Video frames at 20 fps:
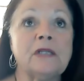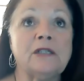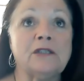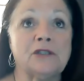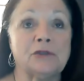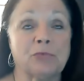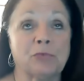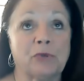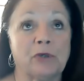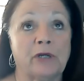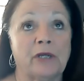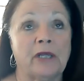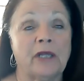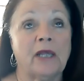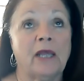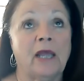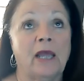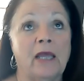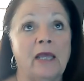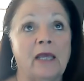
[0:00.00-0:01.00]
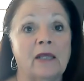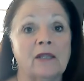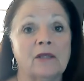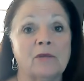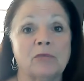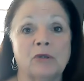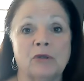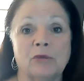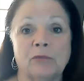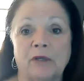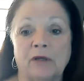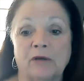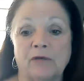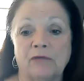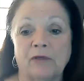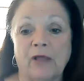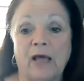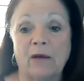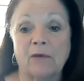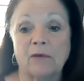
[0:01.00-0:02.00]
spring and the blooming
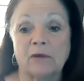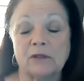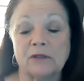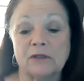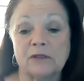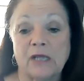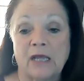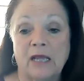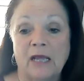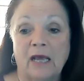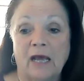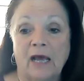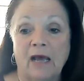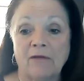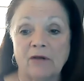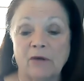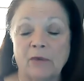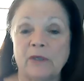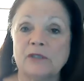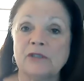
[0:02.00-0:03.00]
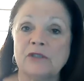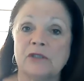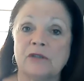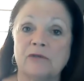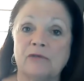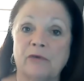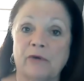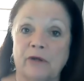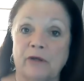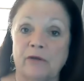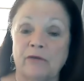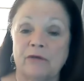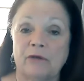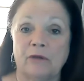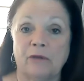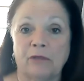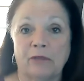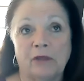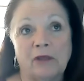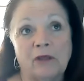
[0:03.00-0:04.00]
of flowers, I have a question for you. Do
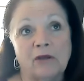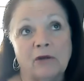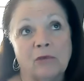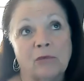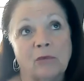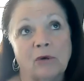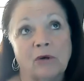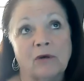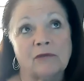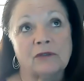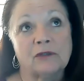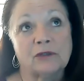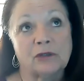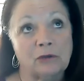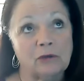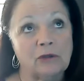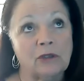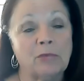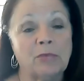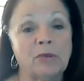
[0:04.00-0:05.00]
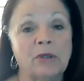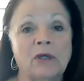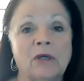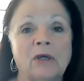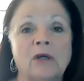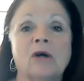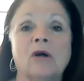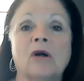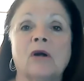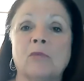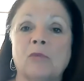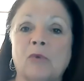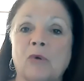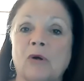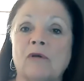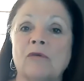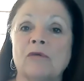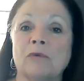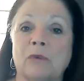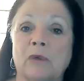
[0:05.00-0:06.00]
you think you're more of a tulip or
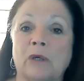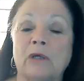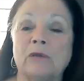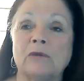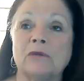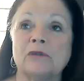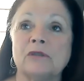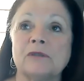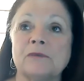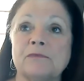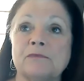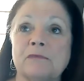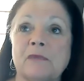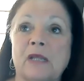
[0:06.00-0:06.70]
more of a rose?